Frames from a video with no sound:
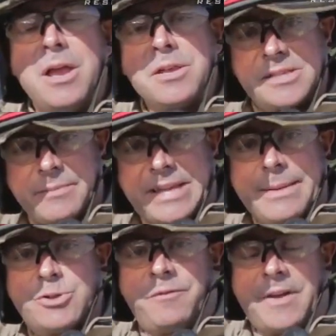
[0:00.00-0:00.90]

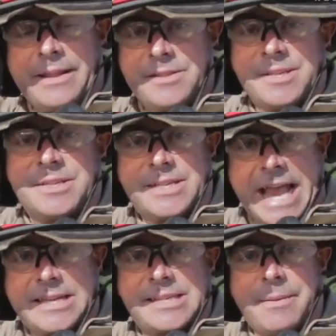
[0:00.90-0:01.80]
Sometimes you'll find this
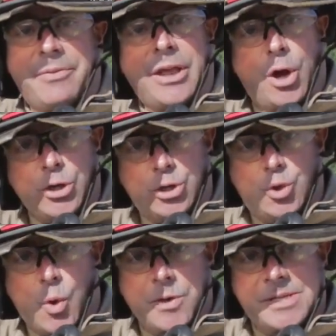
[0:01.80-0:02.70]
exact same thing on
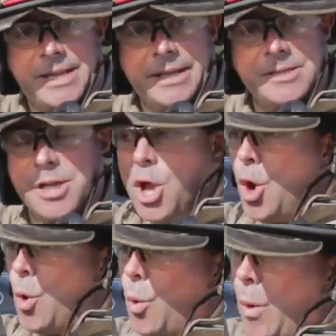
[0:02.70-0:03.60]
door skins.
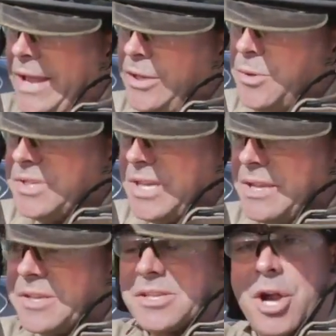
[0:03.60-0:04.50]
When you see
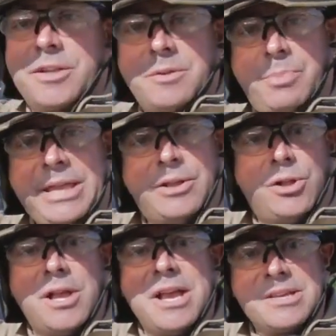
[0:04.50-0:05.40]
this start to
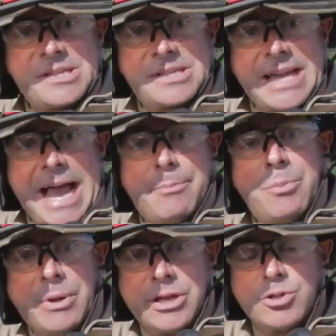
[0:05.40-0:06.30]
peel, stop,
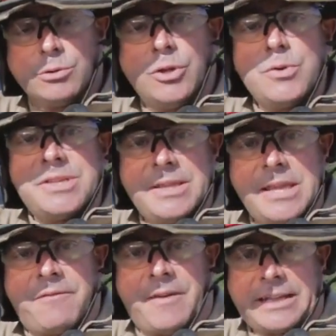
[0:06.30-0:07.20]
because you're losing the
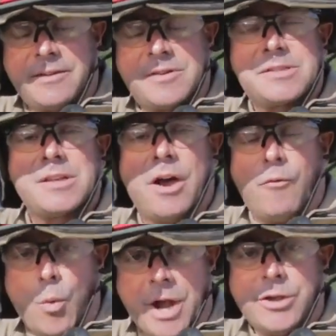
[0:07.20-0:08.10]
effectiveness of
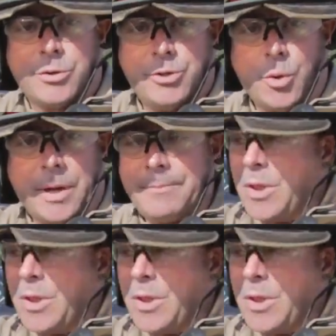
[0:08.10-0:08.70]
what you're doing.